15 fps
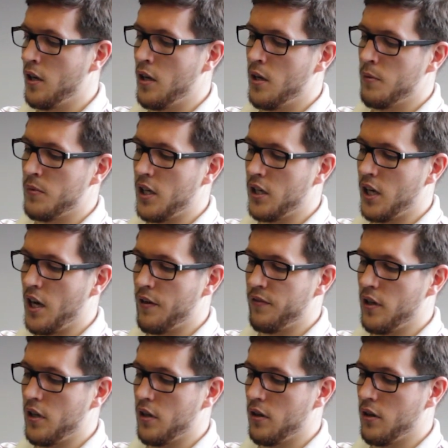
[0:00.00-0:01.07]
But then you
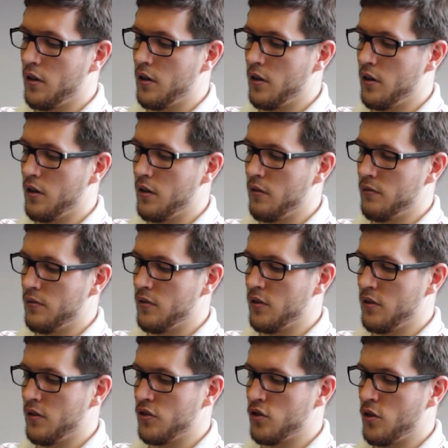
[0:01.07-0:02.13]
have the
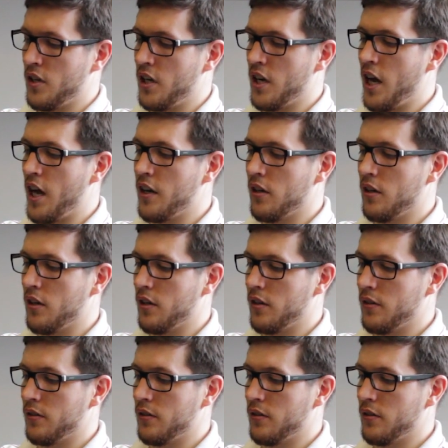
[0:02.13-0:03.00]
sort of